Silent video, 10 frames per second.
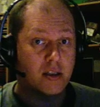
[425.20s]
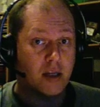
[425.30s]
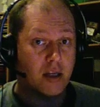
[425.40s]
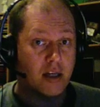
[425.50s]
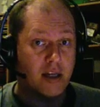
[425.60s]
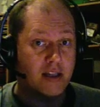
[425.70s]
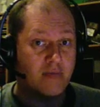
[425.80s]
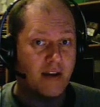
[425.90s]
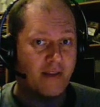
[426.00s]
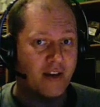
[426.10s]
at least
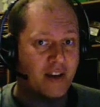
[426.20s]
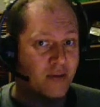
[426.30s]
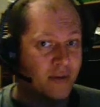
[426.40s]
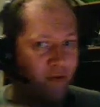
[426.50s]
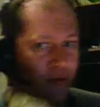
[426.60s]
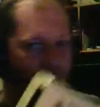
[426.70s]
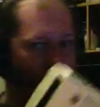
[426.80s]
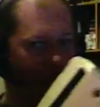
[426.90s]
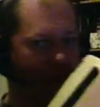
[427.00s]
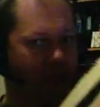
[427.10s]
manufactured before
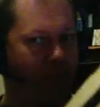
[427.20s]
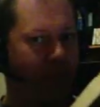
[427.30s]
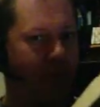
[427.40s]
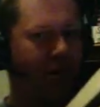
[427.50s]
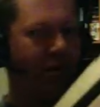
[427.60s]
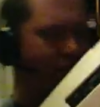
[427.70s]
the Berlin